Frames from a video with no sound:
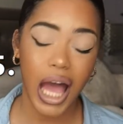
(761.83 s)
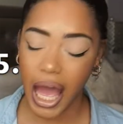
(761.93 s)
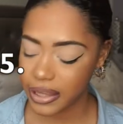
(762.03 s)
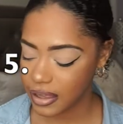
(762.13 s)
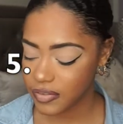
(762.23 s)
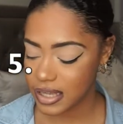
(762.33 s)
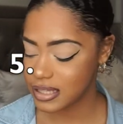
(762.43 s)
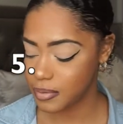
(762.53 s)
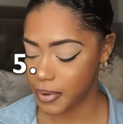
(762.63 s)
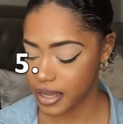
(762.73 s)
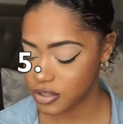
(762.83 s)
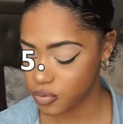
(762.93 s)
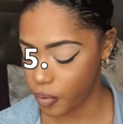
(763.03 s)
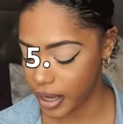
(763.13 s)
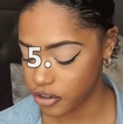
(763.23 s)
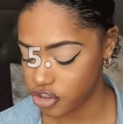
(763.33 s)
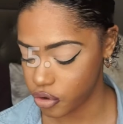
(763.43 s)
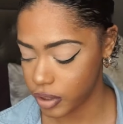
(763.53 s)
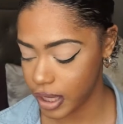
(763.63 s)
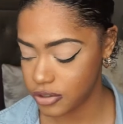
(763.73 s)
I think that's the best way to
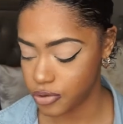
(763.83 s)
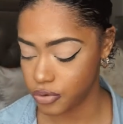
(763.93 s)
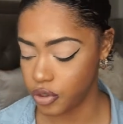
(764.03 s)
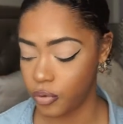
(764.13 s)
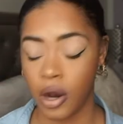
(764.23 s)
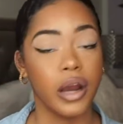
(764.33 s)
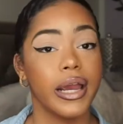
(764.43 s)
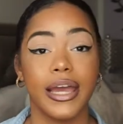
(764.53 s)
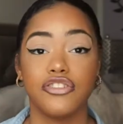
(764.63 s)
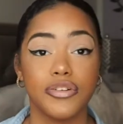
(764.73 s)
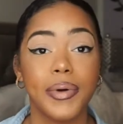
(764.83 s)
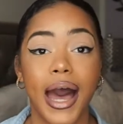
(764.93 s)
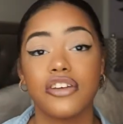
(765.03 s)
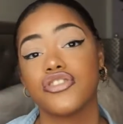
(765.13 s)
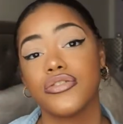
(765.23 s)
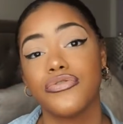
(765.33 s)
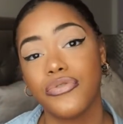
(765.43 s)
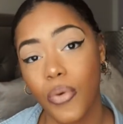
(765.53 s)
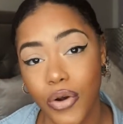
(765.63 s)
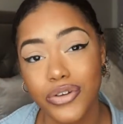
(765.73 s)
showcase who you are and your passion
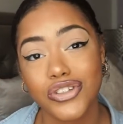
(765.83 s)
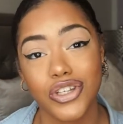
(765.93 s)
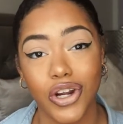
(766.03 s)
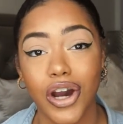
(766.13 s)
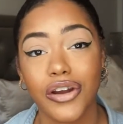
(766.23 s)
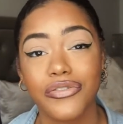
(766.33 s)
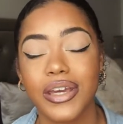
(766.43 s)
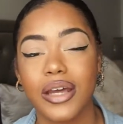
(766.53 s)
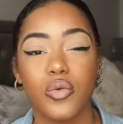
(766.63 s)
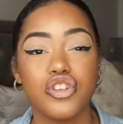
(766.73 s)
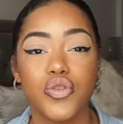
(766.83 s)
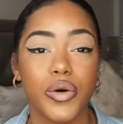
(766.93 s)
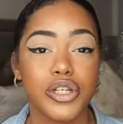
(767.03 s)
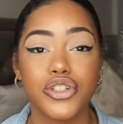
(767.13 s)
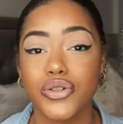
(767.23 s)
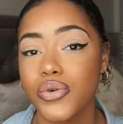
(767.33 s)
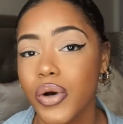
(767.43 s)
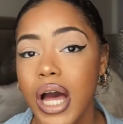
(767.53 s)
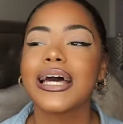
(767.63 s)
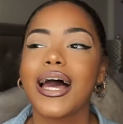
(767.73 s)
for sonography and what you want to do